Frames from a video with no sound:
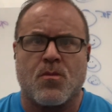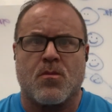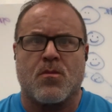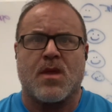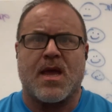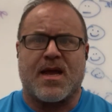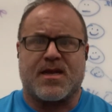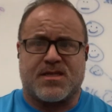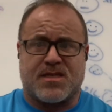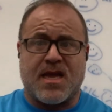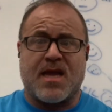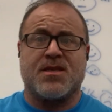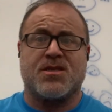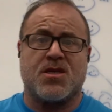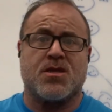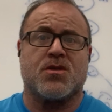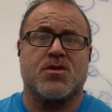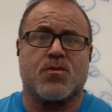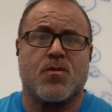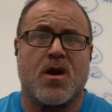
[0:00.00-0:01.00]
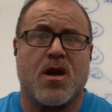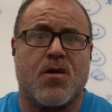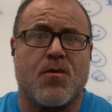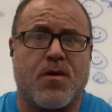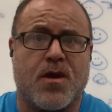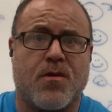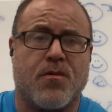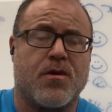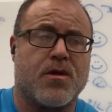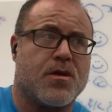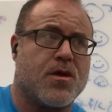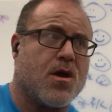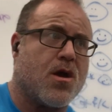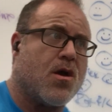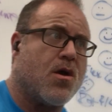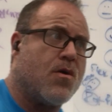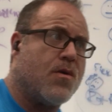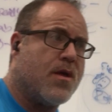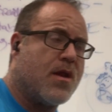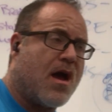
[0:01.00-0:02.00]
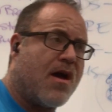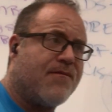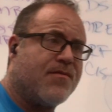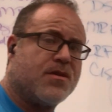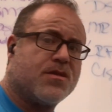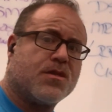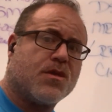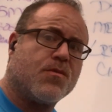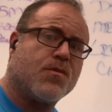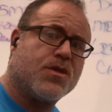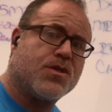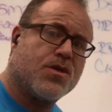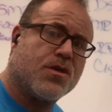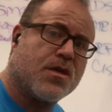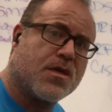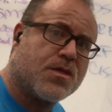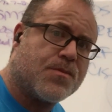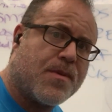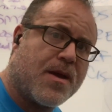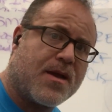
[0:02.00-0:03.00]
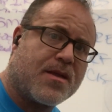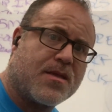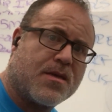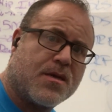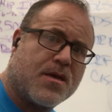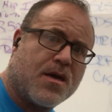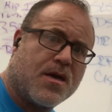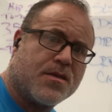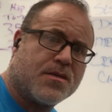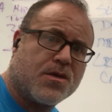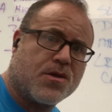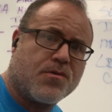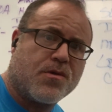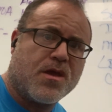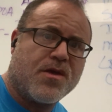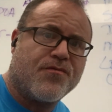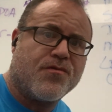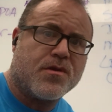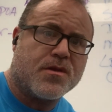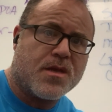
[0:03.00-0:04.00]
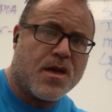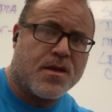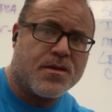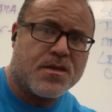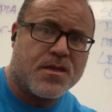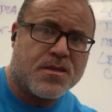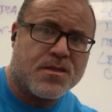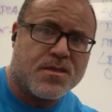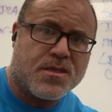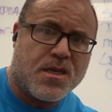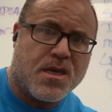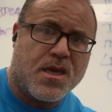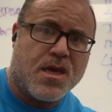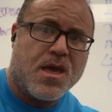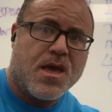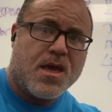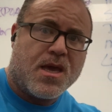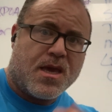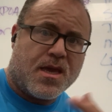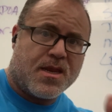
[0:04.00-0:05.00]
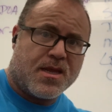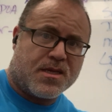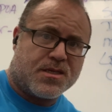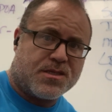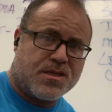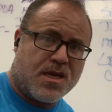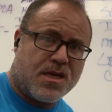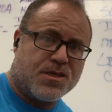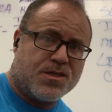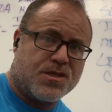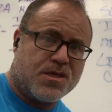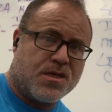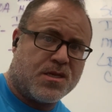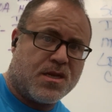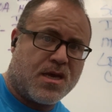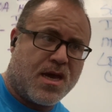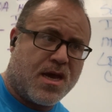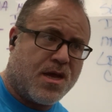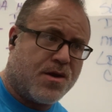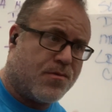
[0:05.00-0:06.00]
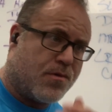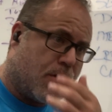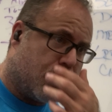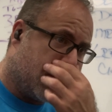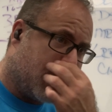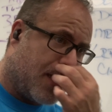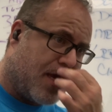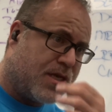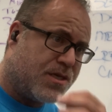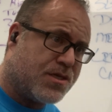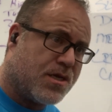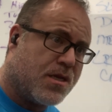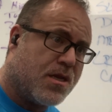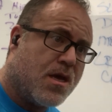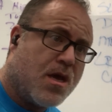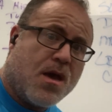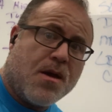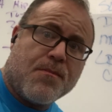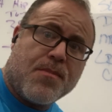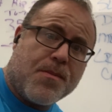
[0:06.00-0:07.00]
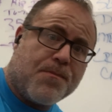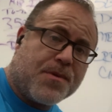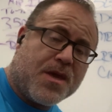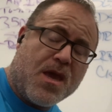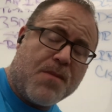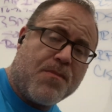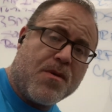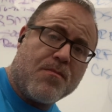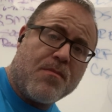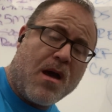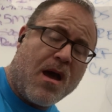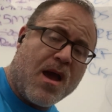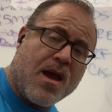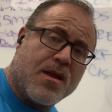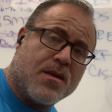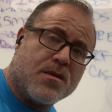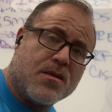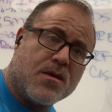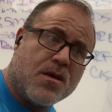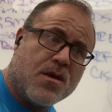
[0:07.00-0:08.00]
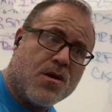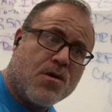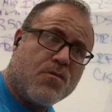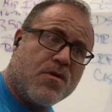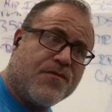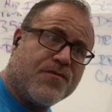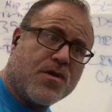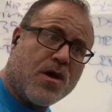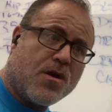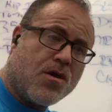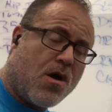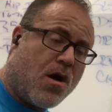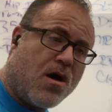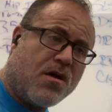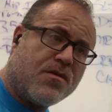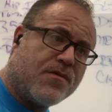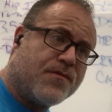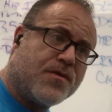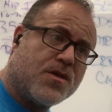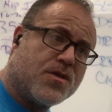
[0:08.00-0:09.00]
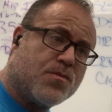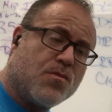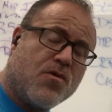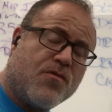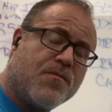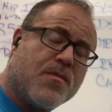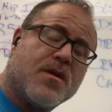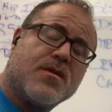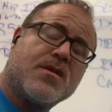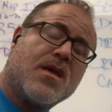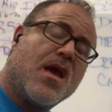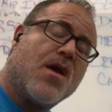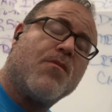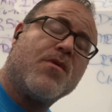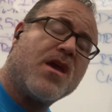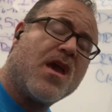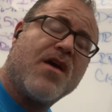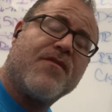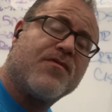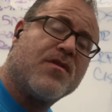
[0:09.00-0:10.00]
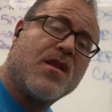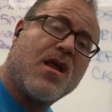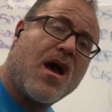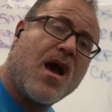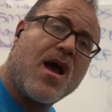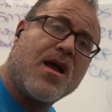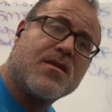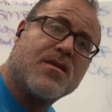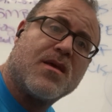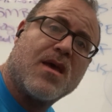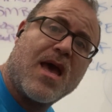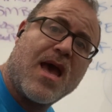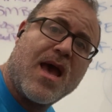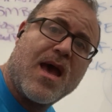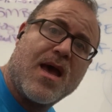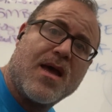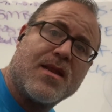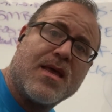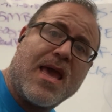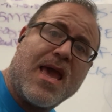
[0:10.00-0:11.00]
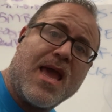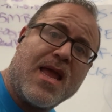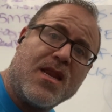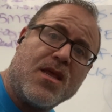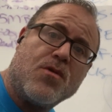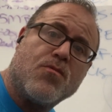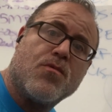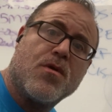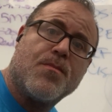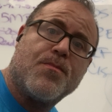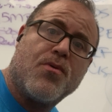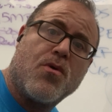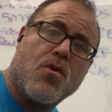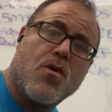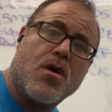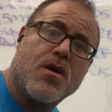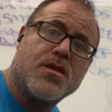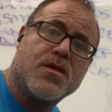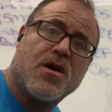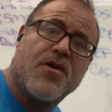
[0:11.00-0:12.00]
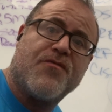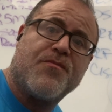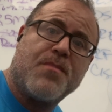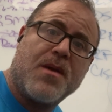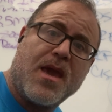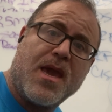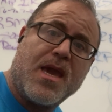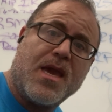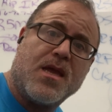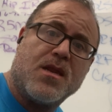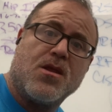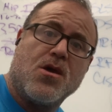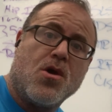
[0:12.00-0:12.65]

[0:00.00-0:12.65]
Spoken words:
extension is where we would go, and obviously we should expect a degree of redundancy in extension and rotation. But keep in mind, We've done all of these movements and we have not had any report of pain